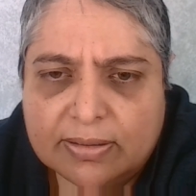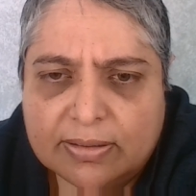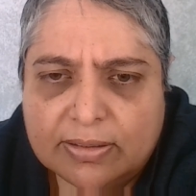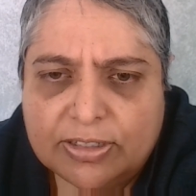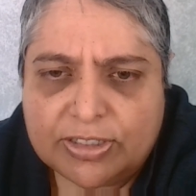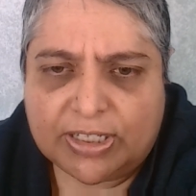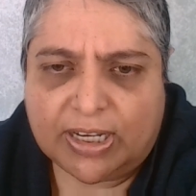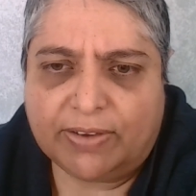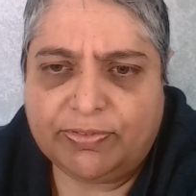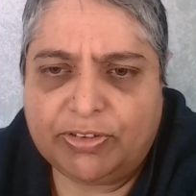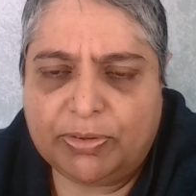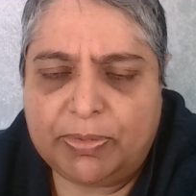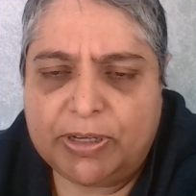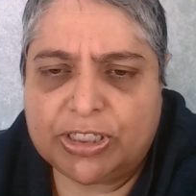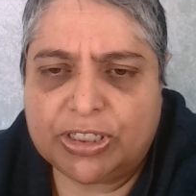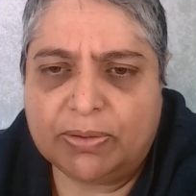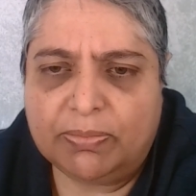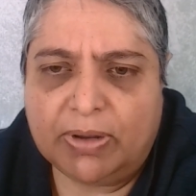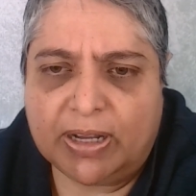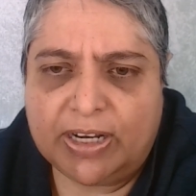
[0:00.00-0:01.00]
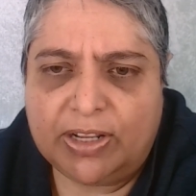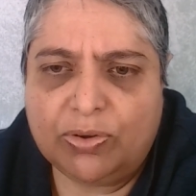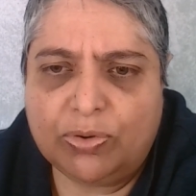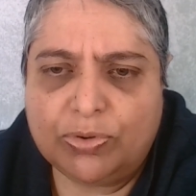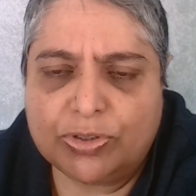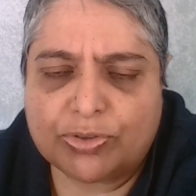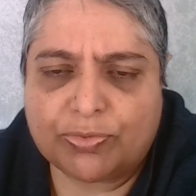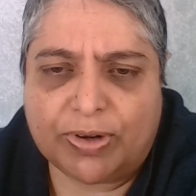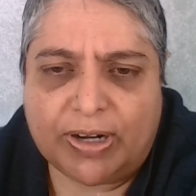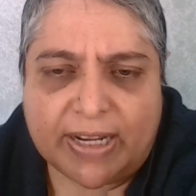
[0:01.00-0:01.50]
Does it have to be somebody
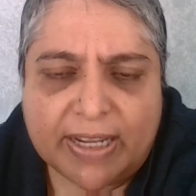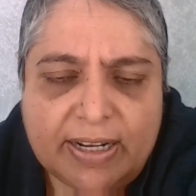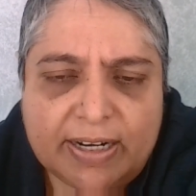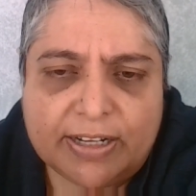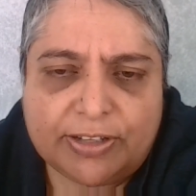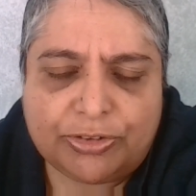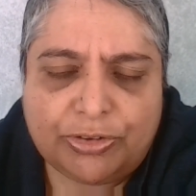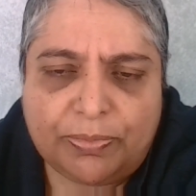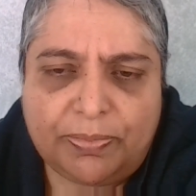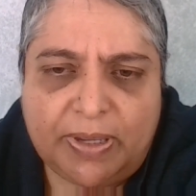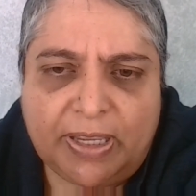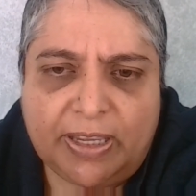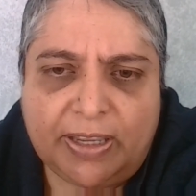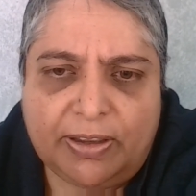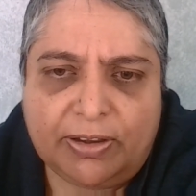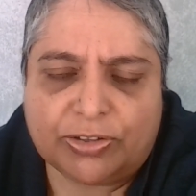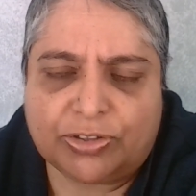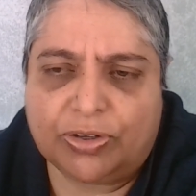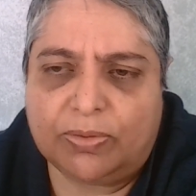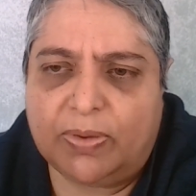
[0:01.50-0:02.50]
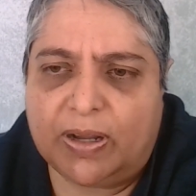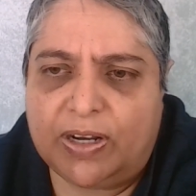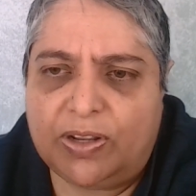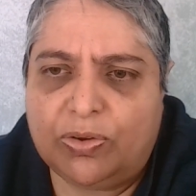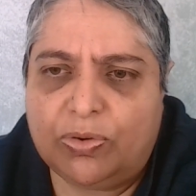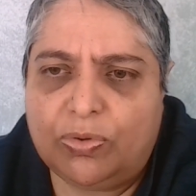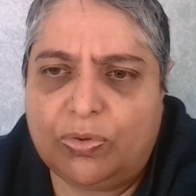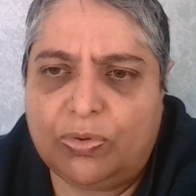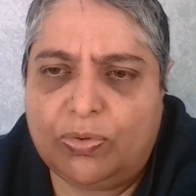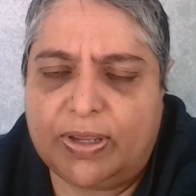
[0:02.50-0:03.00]
who's related to me, or somebody
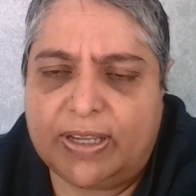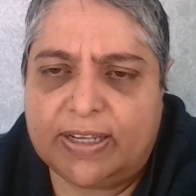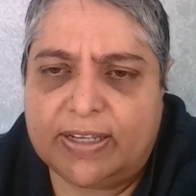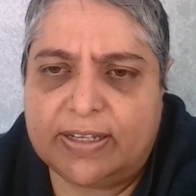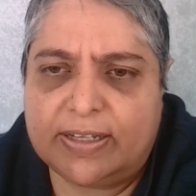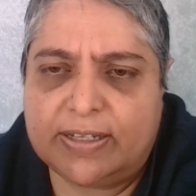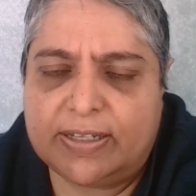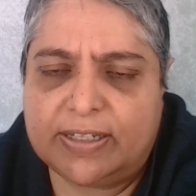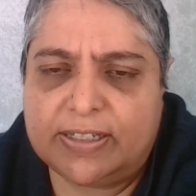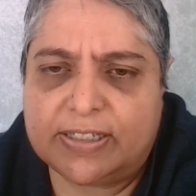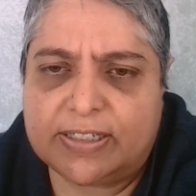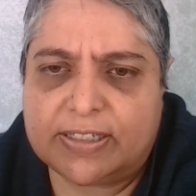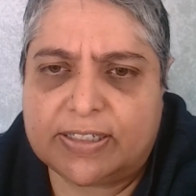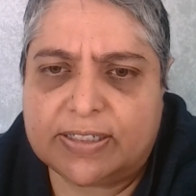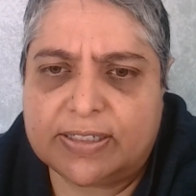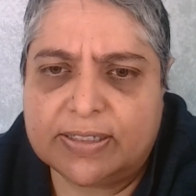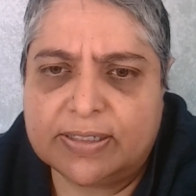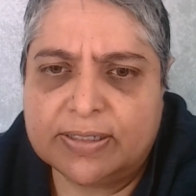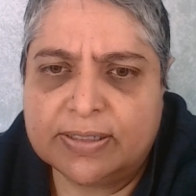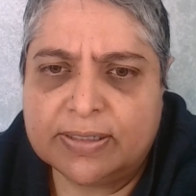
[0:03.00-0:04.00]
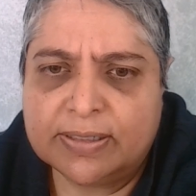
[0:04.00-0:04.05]
who is